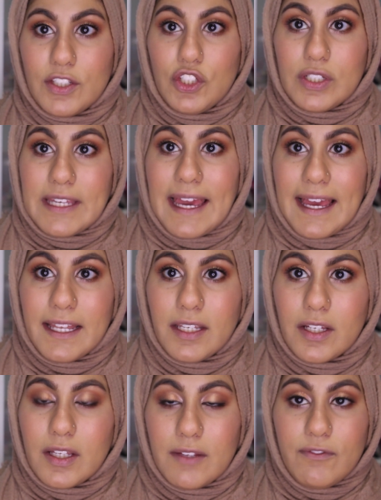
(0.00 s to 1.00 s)
You
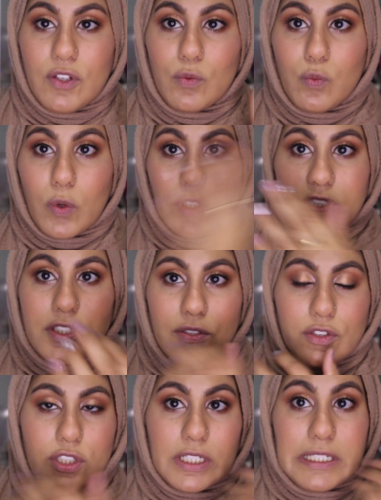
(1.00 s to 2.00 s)
can, if you want to,
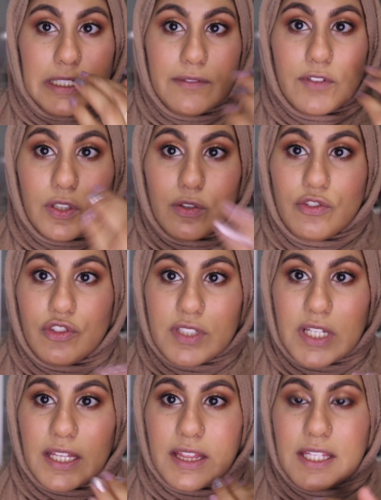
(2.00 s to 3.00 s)
you can leave the look just
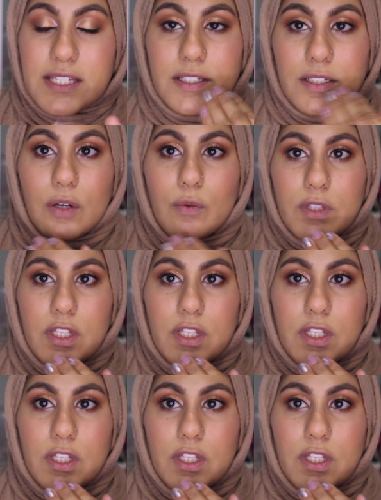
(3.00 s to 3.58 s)
like this and go with